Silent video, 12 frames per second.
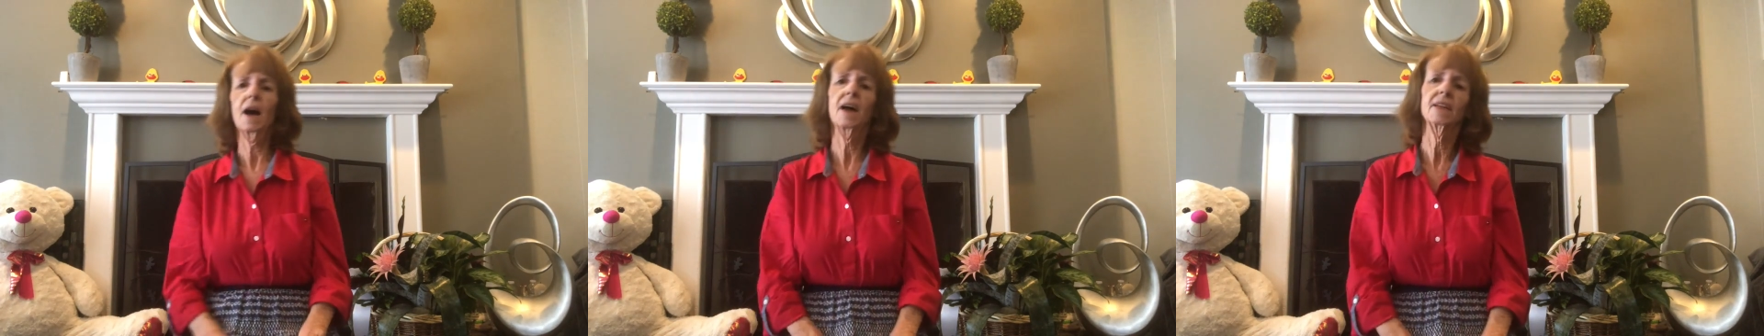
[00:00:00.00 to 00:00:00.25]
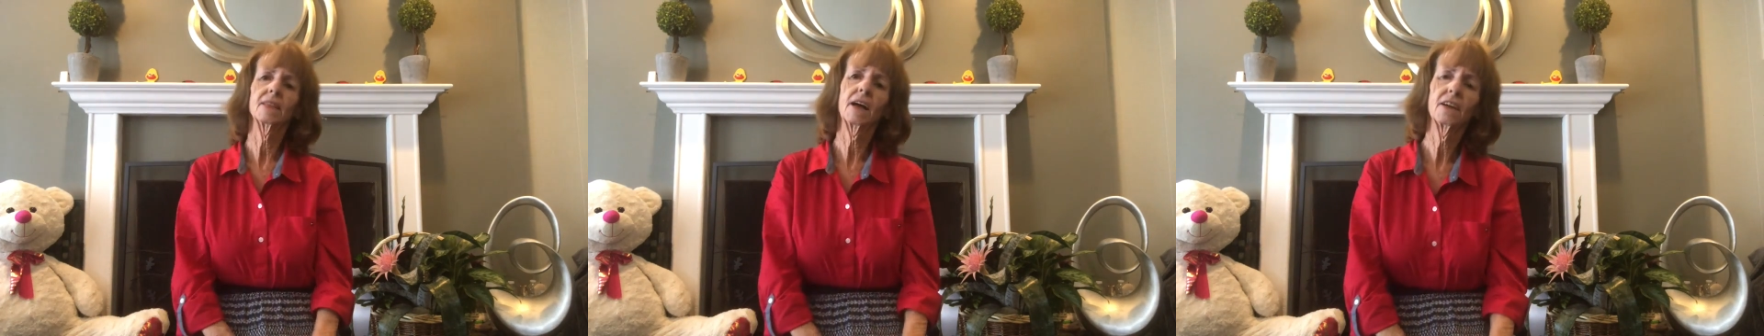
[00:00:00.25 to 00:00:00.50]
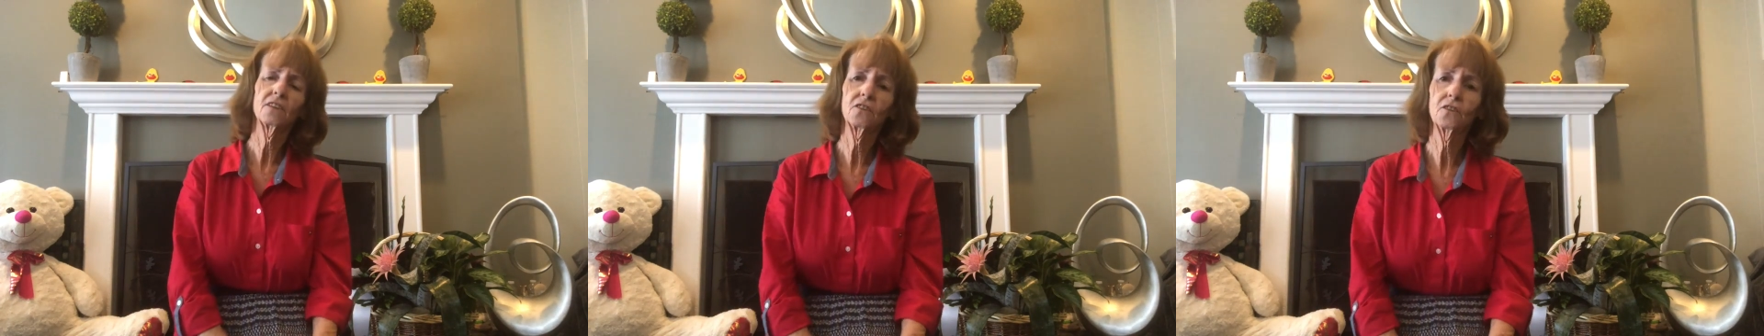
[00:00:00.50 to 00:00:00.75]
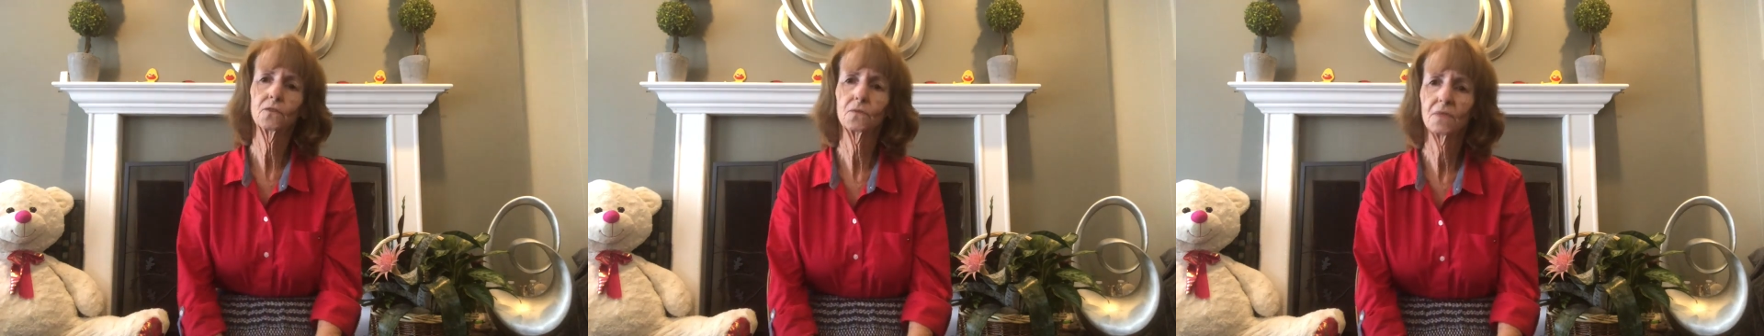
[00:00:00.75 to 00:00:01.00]
I
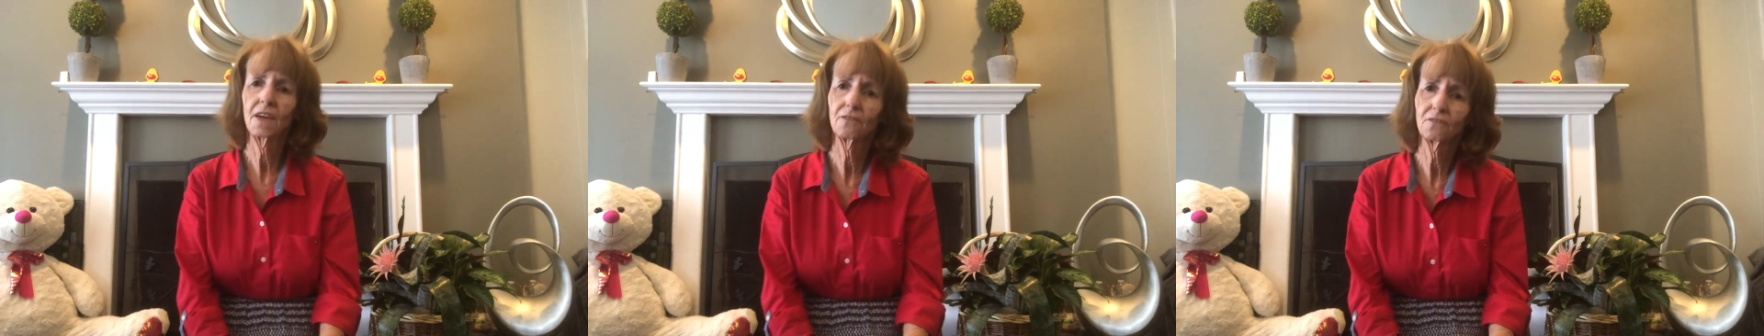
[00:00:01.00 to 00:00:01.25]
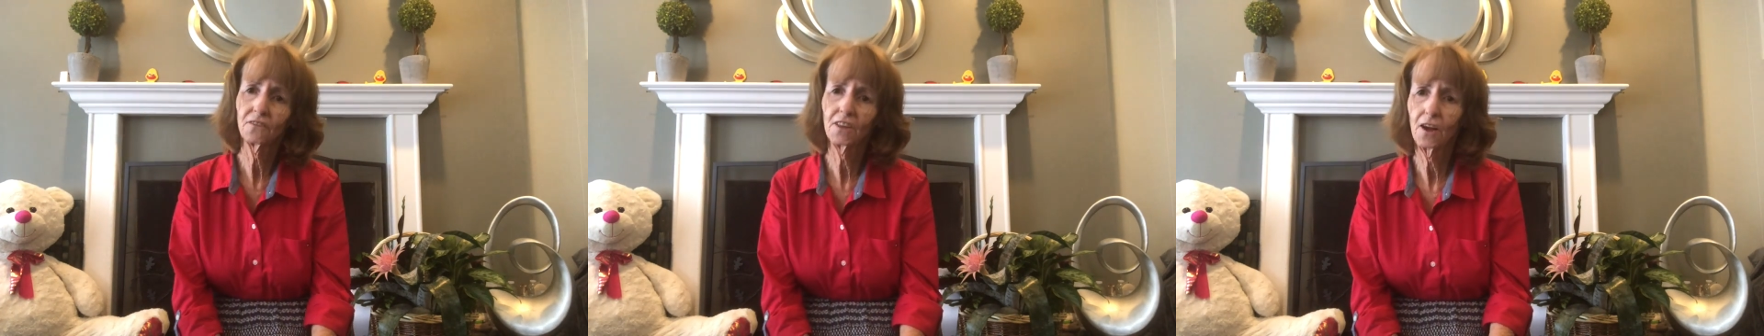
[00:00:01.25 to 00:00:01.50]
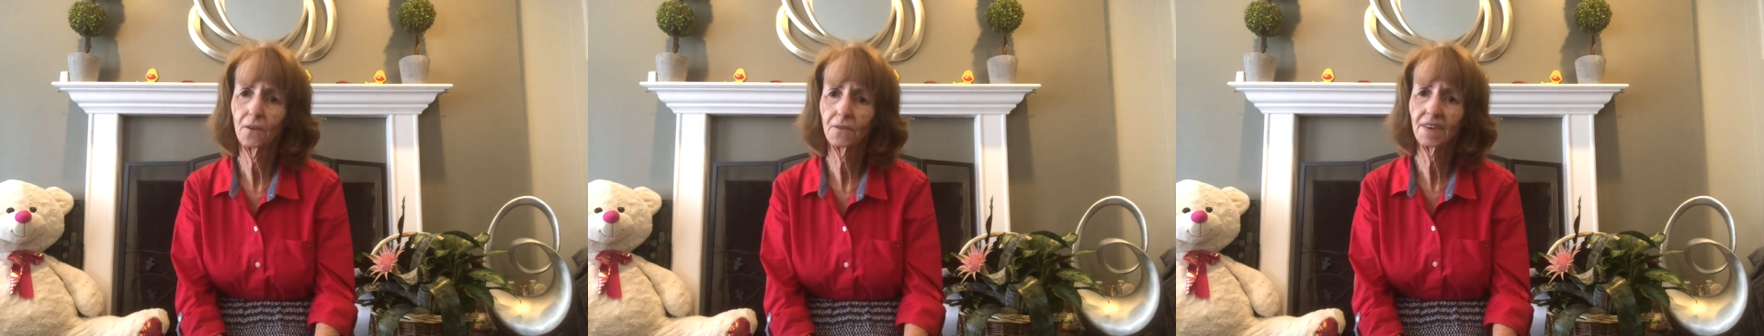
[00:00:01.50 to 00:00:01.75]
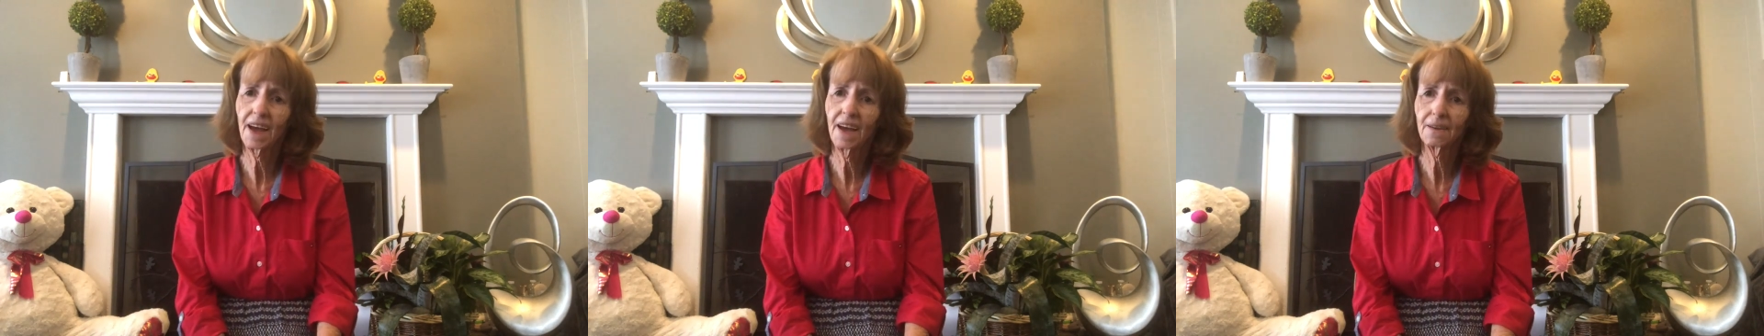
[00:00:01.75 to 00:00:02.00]
like you, there's
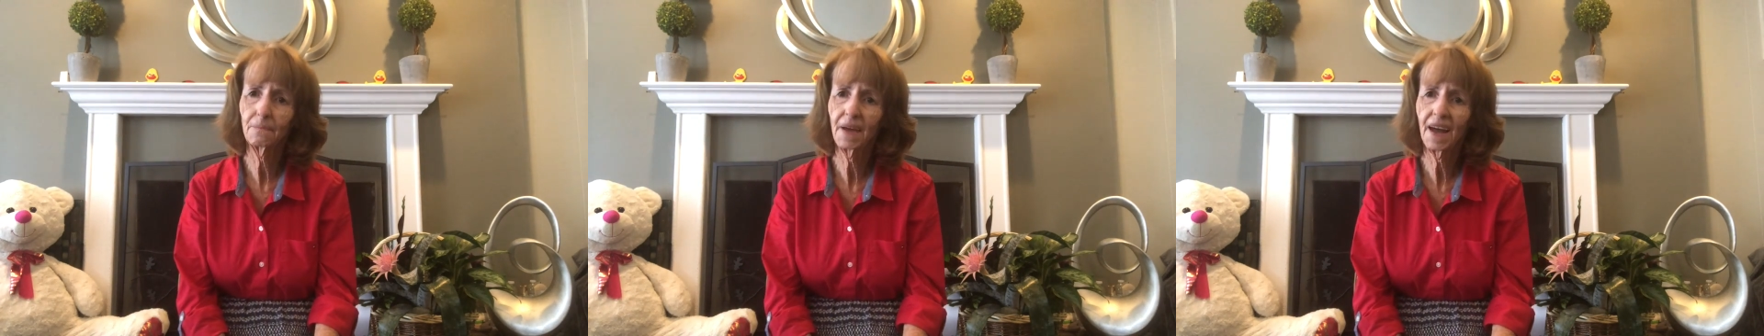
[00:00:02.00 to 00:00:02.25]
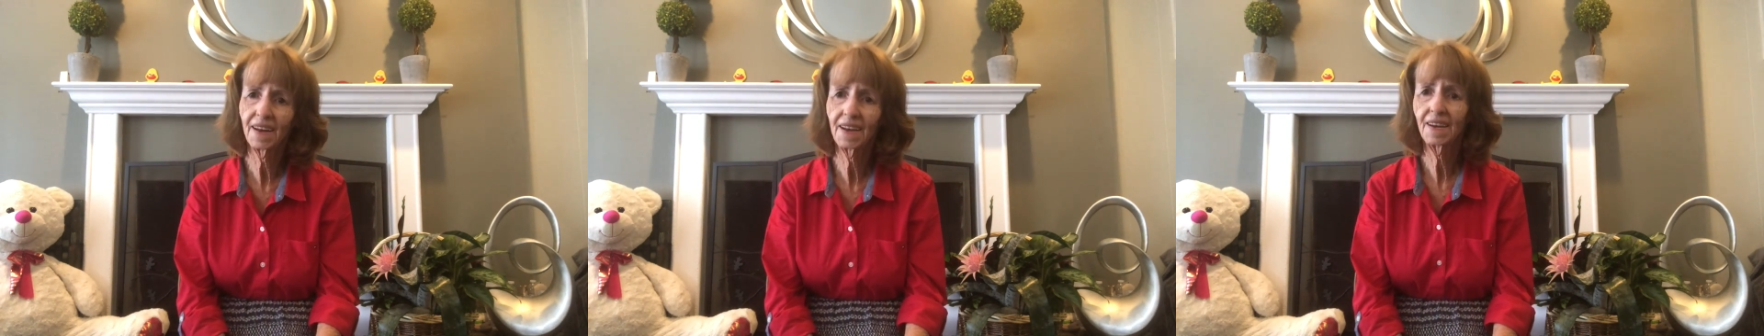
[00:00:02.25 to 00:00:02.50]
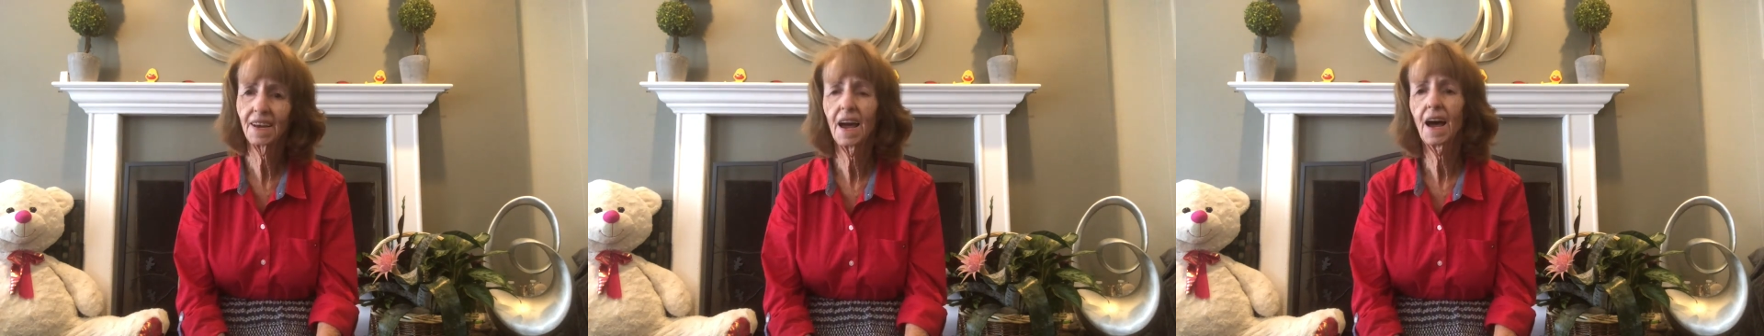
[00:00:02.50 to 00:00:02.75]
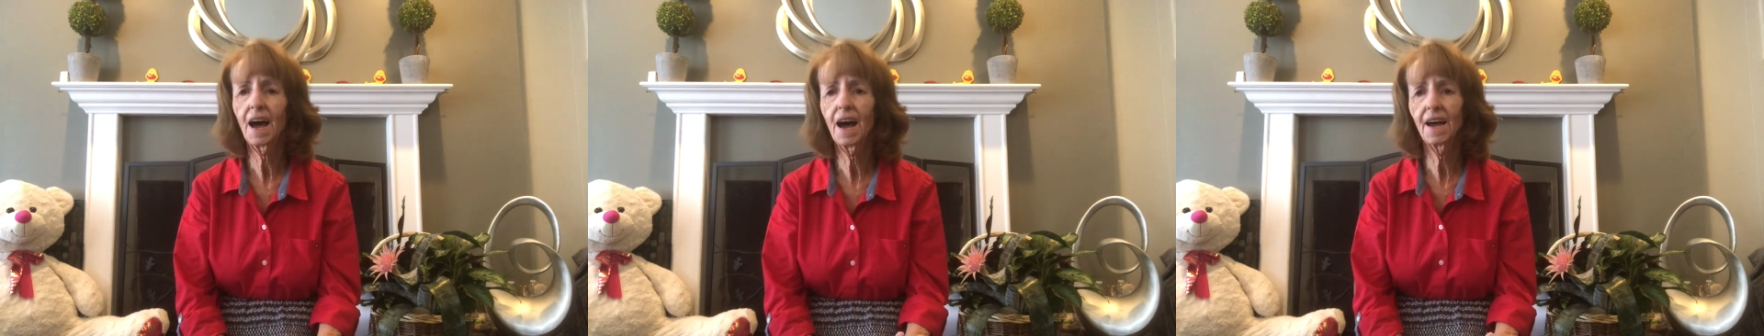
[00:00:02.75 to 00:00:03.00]
no doubt about it.
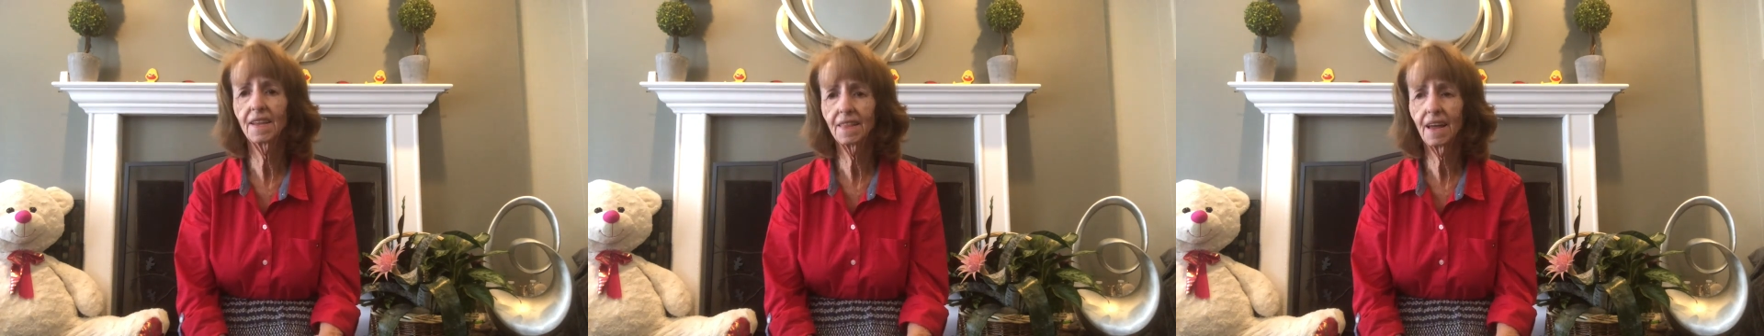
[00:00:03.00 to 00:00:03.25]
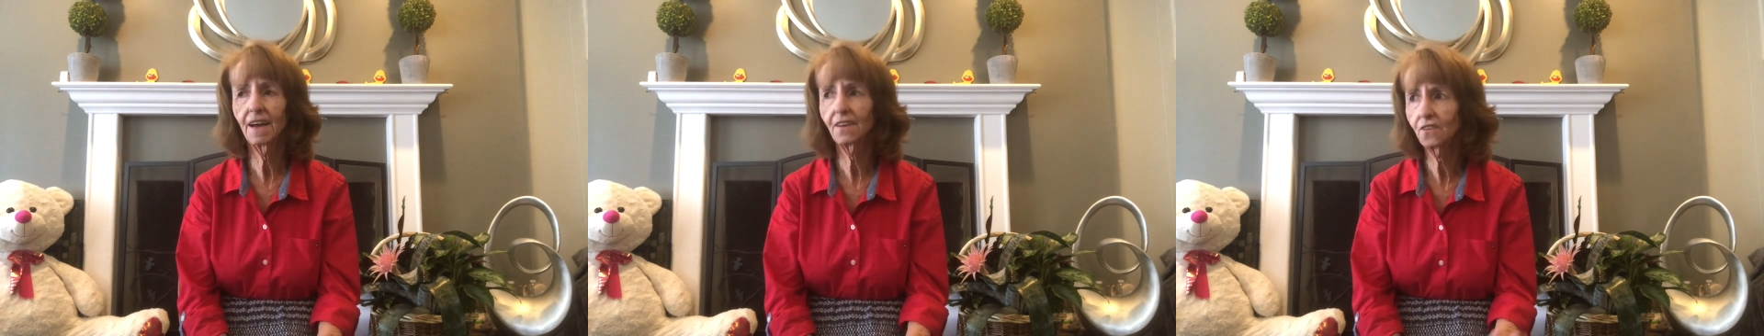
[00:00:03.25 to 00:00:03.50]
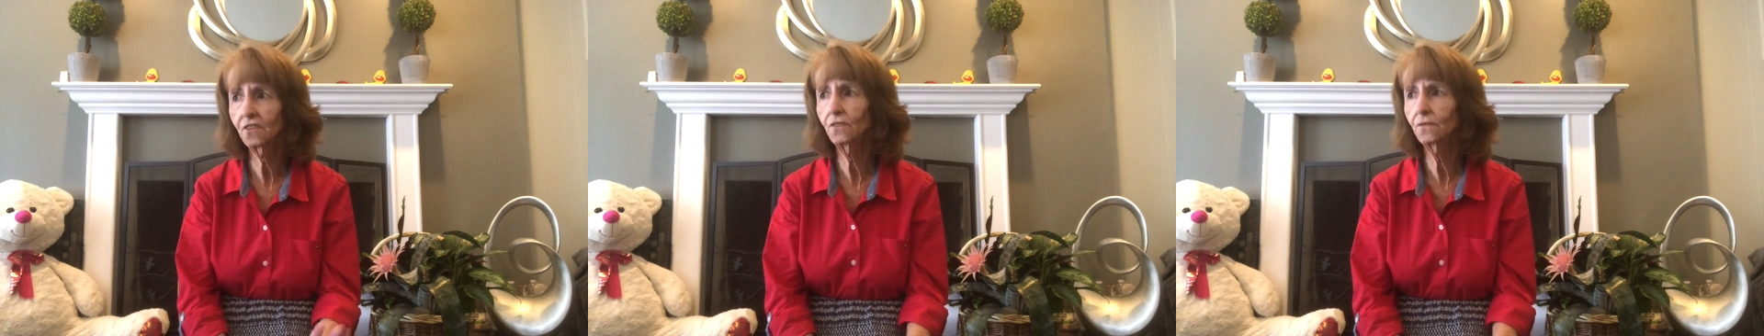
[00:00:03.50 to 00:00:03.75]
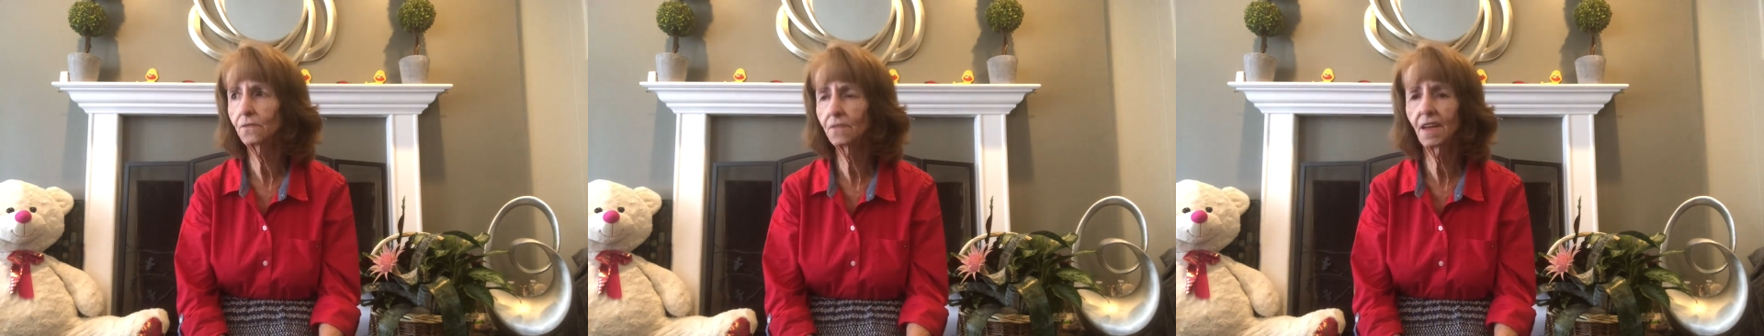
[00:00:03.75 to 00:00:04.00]
I like you,